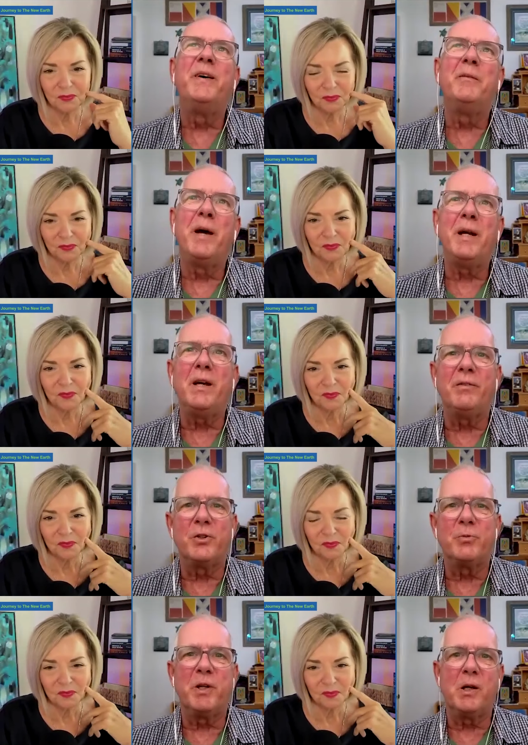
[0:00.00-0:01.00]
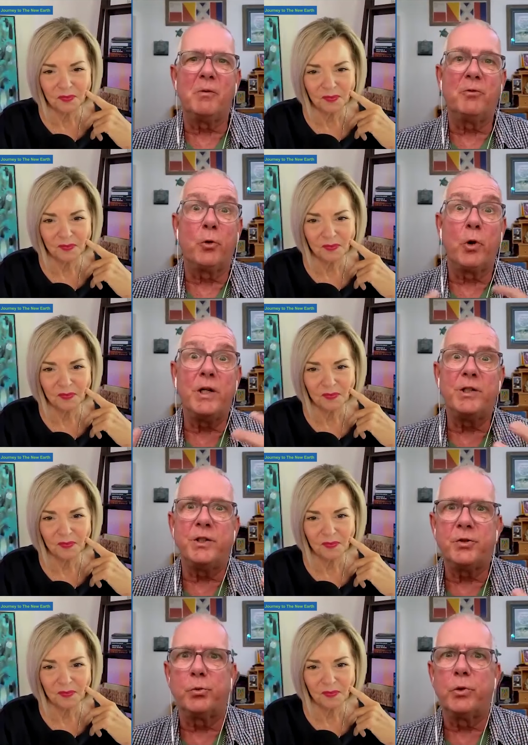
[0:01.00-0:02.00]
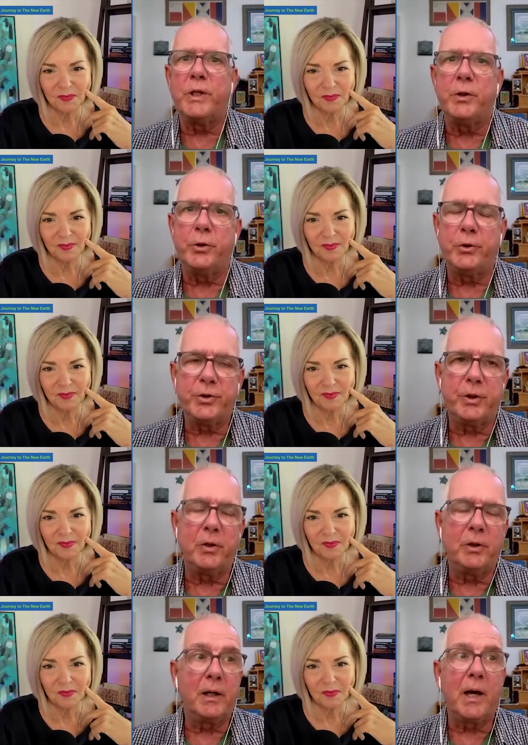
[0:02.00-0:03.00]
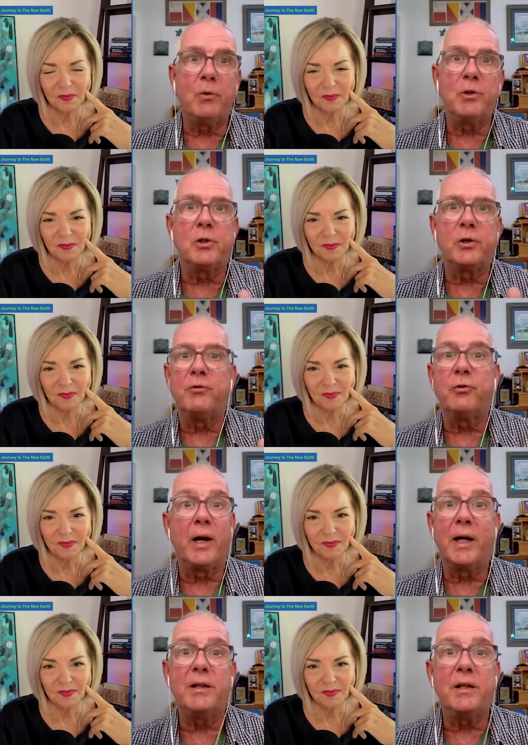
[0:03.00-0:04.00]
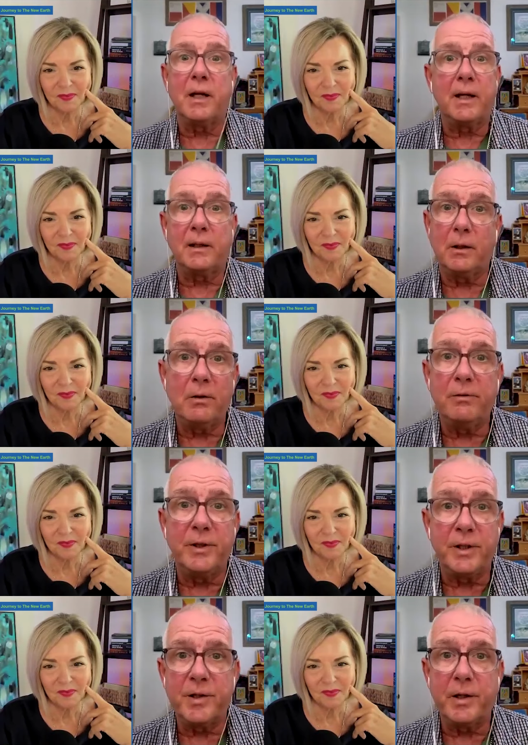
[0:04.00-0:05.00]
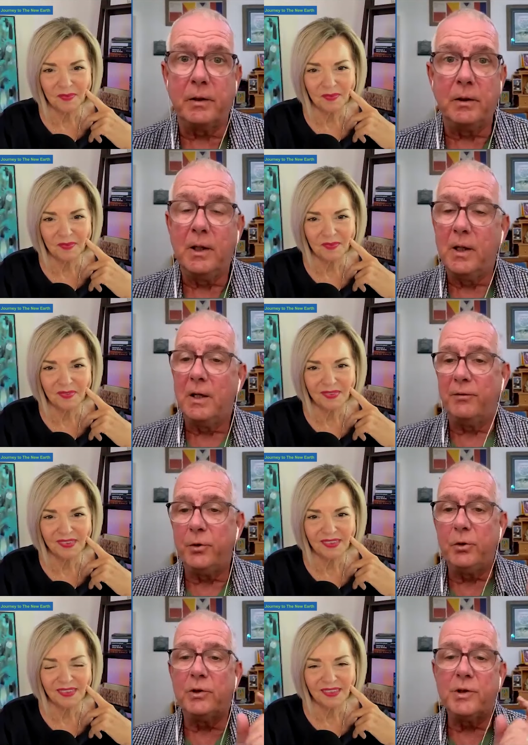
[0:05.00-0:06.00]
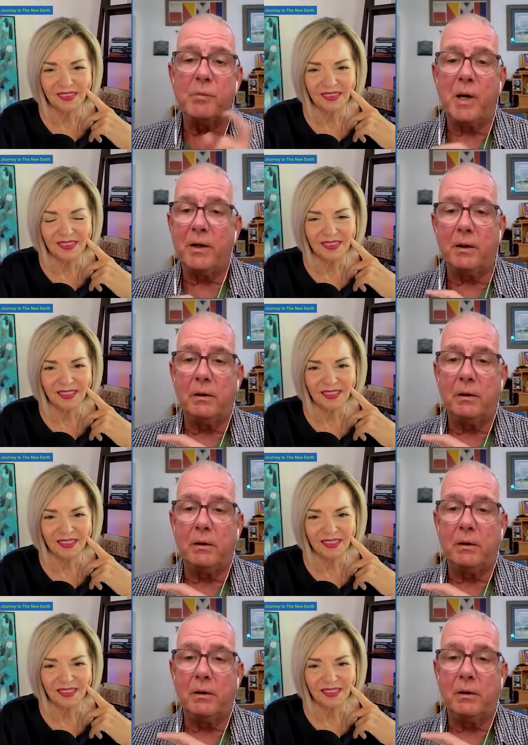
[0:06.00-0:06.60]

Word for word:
Speaker 1: many of us become voracious readers. You know, like I was looking for anything that had love in the title. If you looked at my